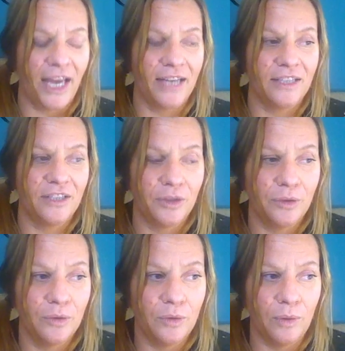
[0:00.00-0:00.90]
and
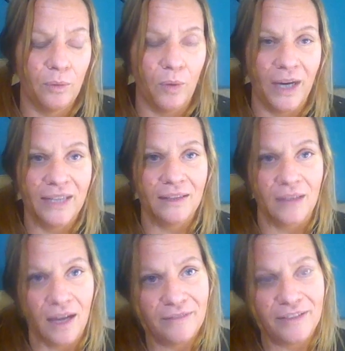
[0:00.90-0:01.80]
to one
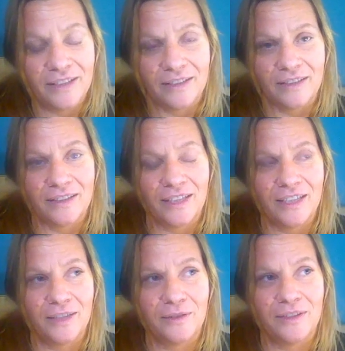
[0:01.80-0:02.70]
love, and,
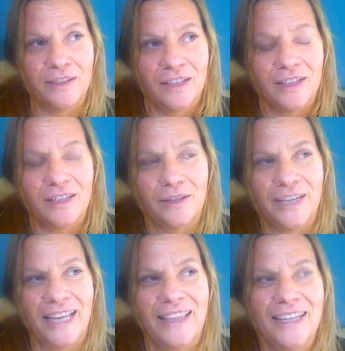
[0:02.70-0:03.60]
you know, you
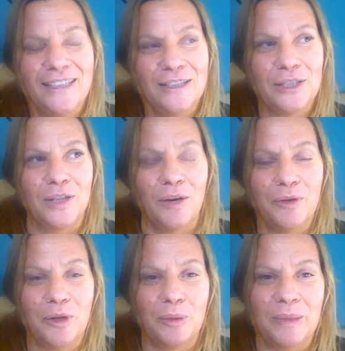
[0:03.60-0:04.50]
know, get things to
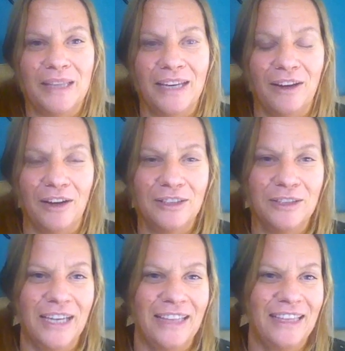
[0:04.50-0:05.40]
local, but then
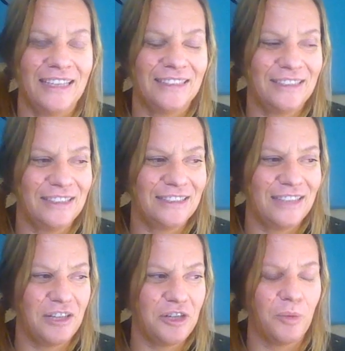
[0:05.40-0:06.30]
also get things to
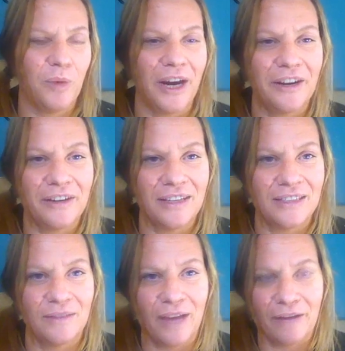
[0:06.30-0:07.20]
such an
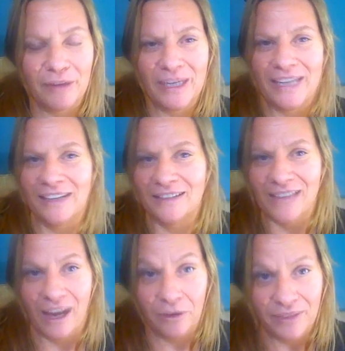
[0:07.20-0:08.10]
awareness of everybody
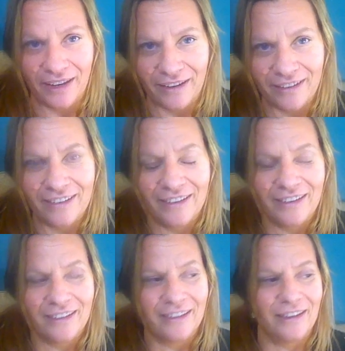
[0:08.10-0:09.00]
else out there,
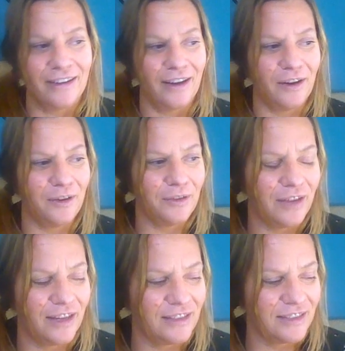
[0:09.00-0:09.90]
you
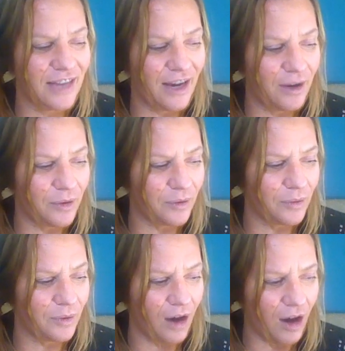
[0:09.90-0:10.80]
know, and how
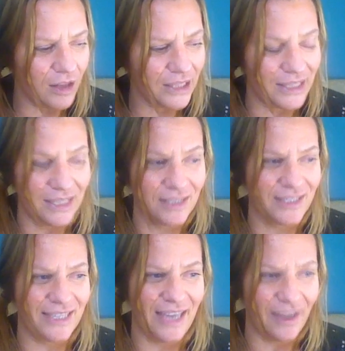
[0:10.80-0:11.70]
we're all in
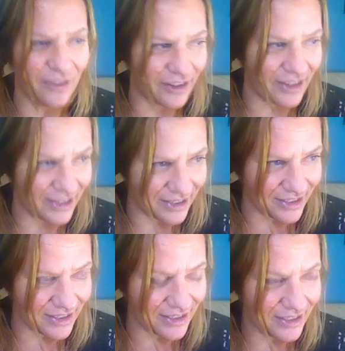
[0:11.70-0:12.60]
this together.
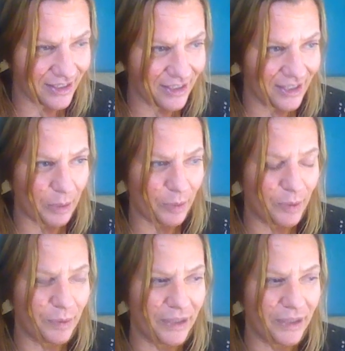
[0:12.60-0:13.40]
And I mean,